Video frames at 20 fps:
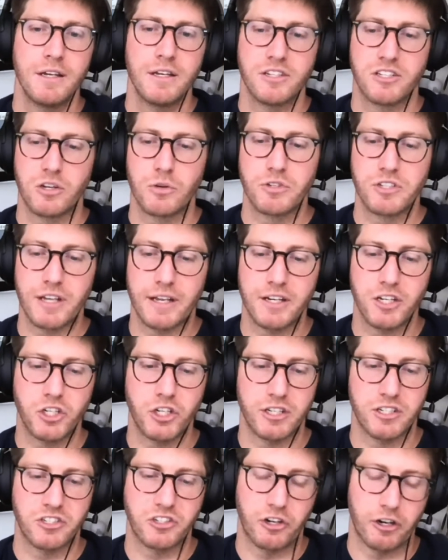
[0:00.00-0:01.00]
So instead of
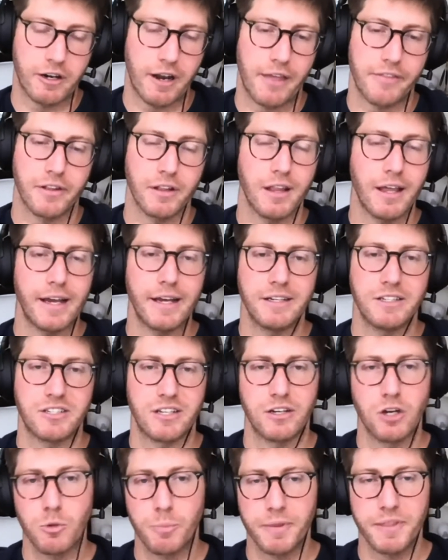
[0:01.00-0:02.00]
just turn on the lights
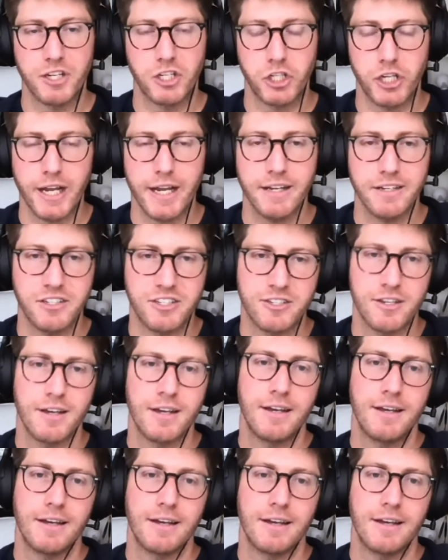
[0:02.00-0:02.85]
and open the shades,